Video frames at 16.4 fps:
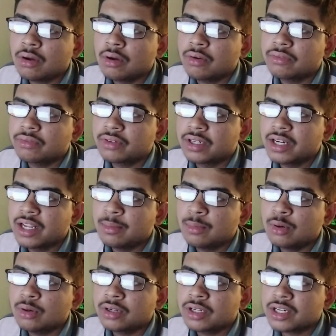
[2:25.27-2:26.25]
of
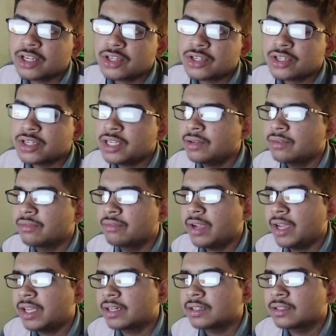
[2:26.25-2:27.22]
democracy,
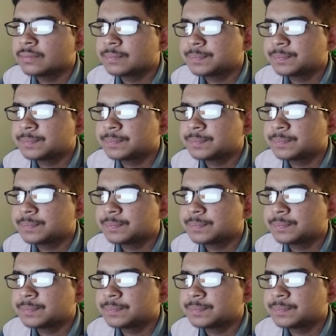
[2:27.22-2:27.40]
where